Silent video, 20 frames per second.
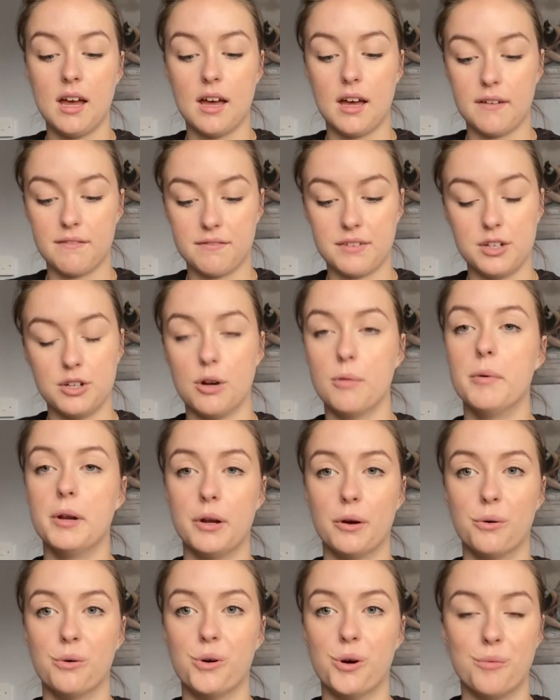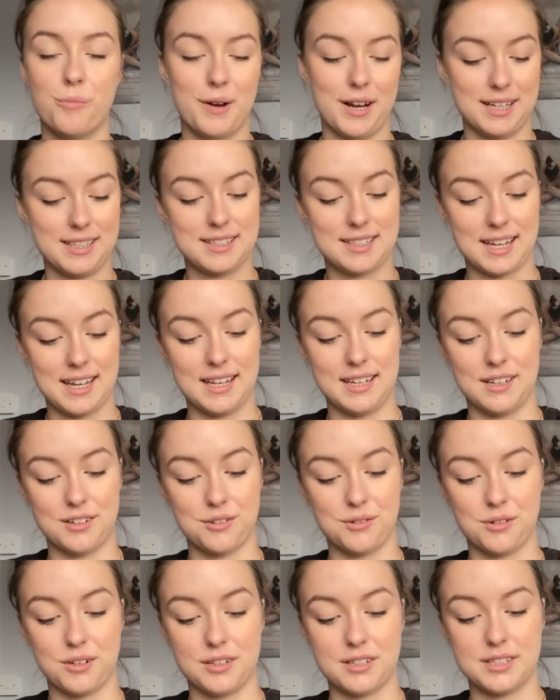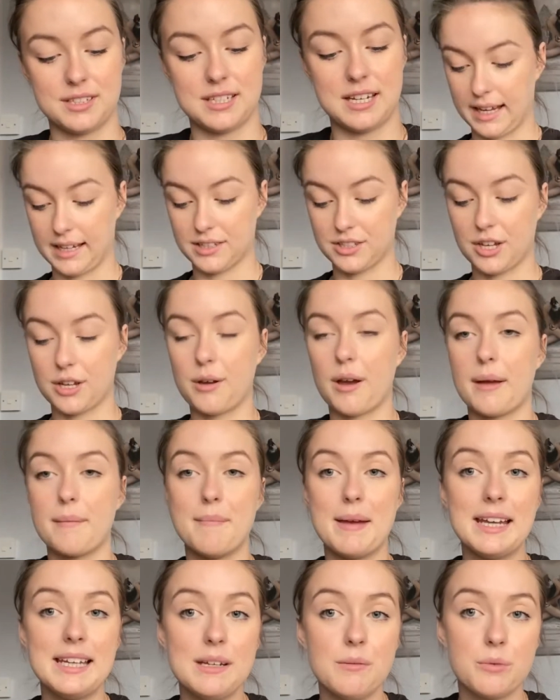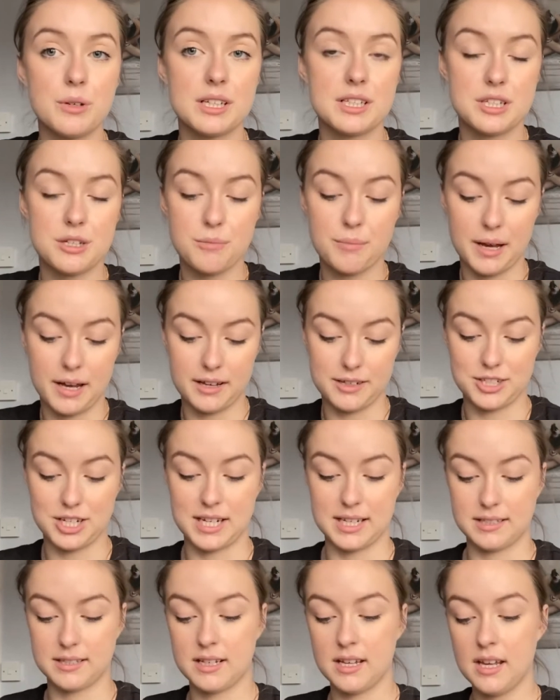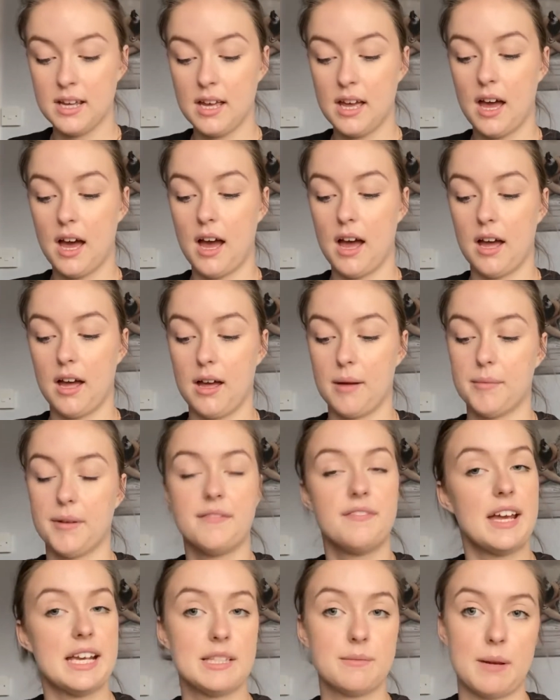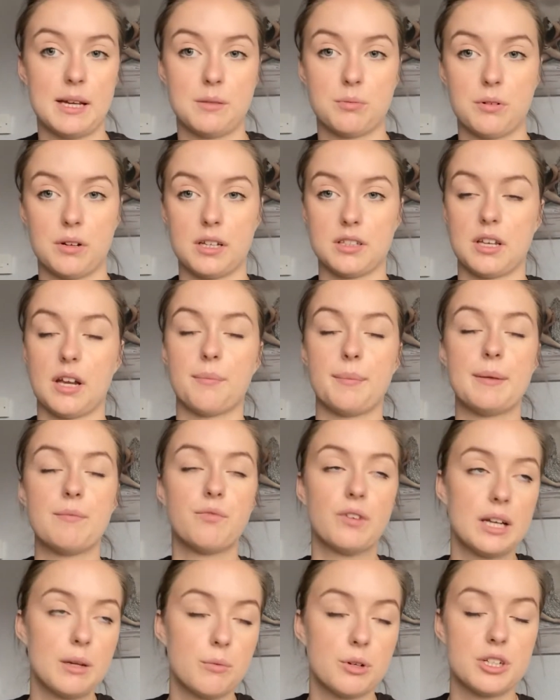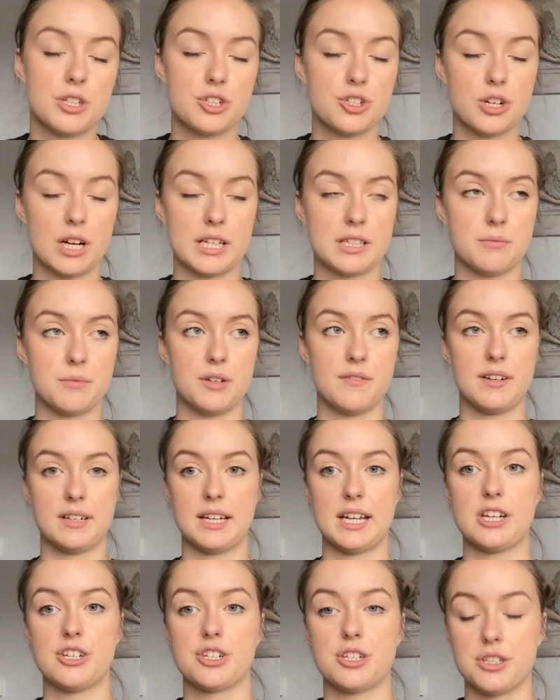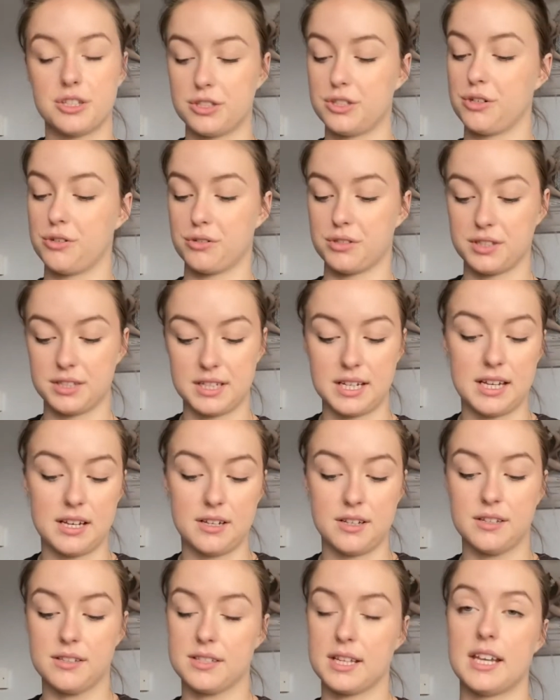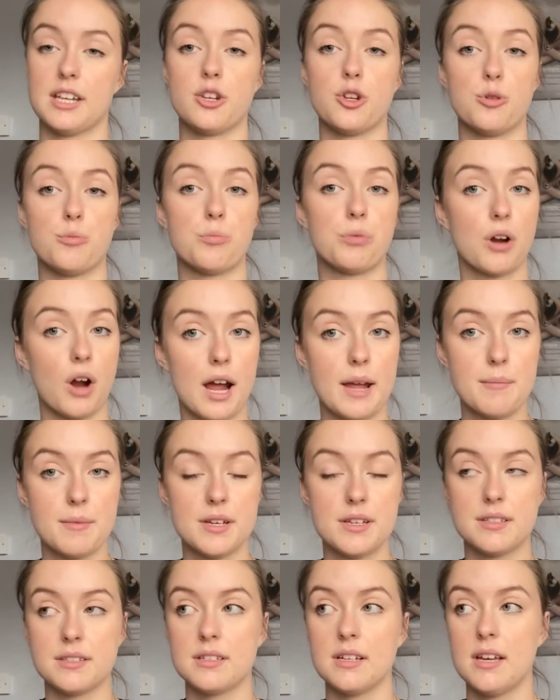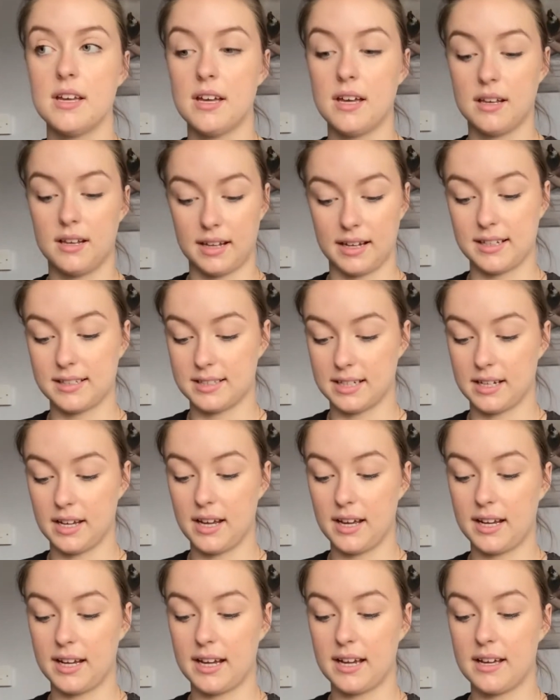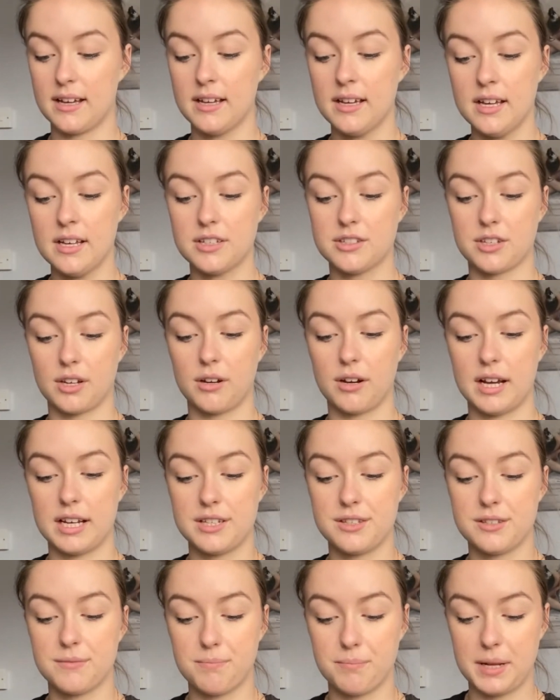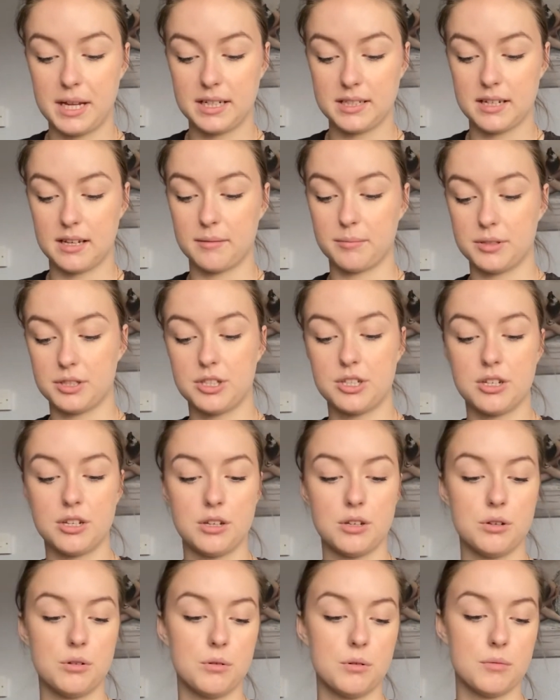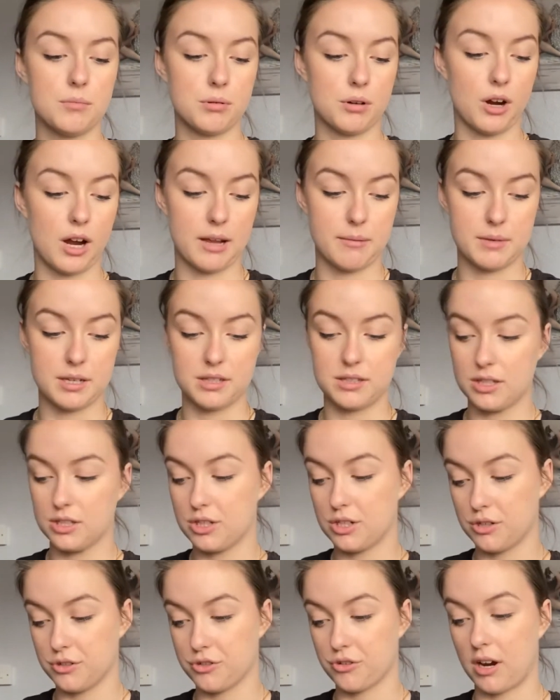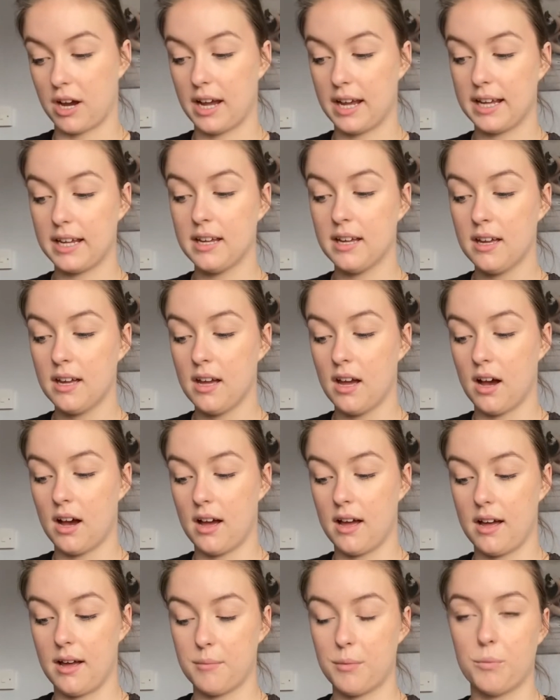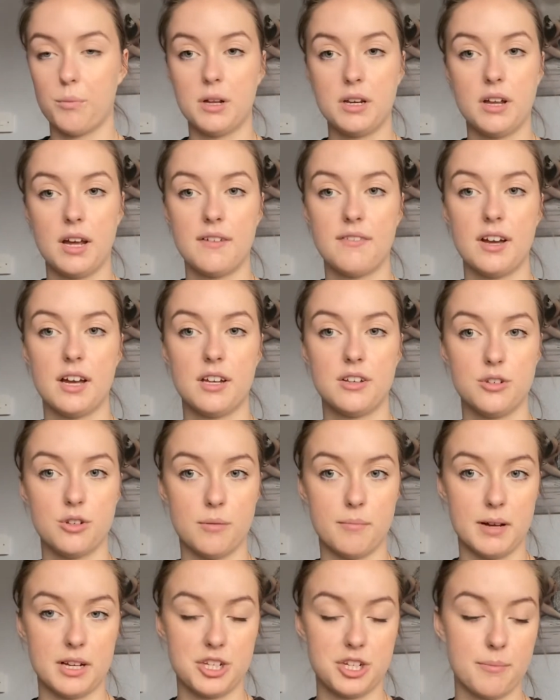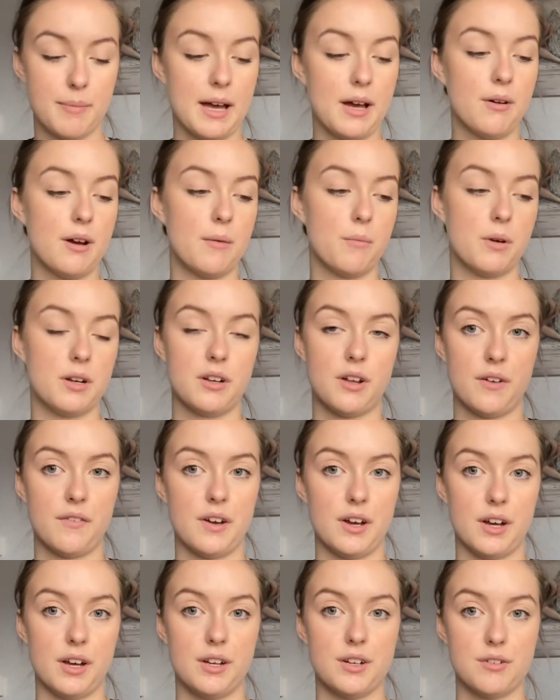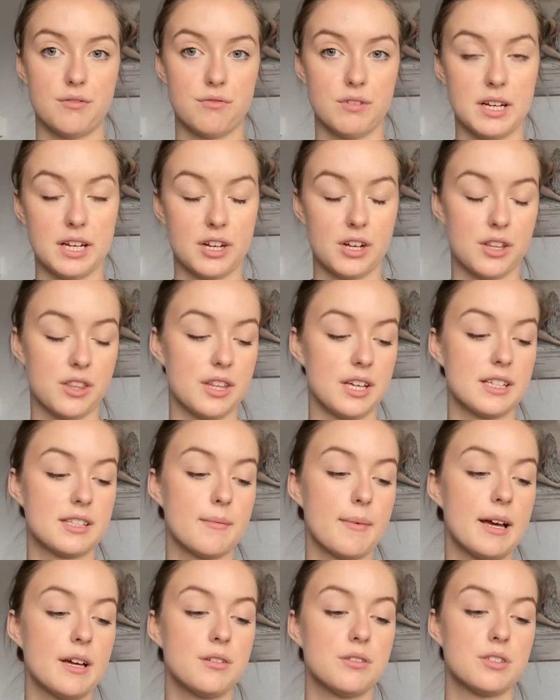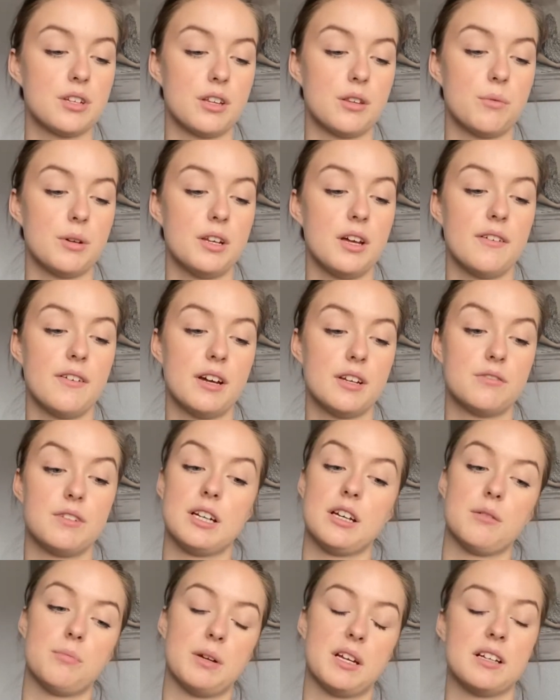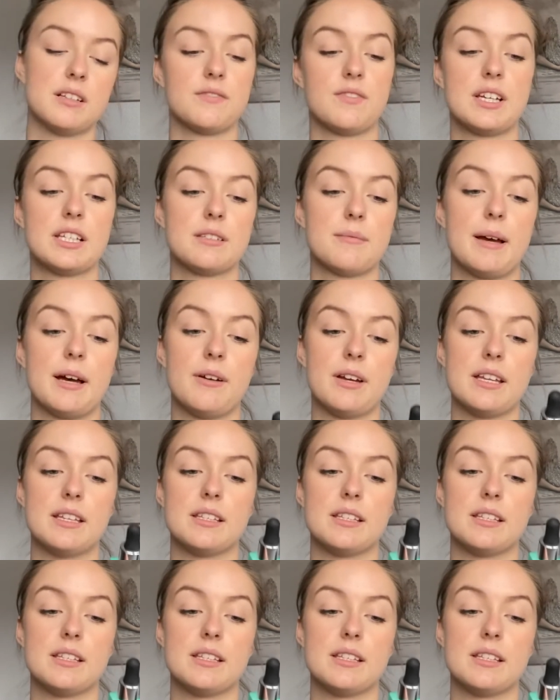phenomenal on my skin, in all honesty. So I mainly wanted to purchase face-based products. I've been really wanting to try some new foundations, new concealers and new primers, like I said earlier. So I picked up two primers to try. One that I've heard not much about, and one that I've heard really good things about. So the one that I've heard really good things about is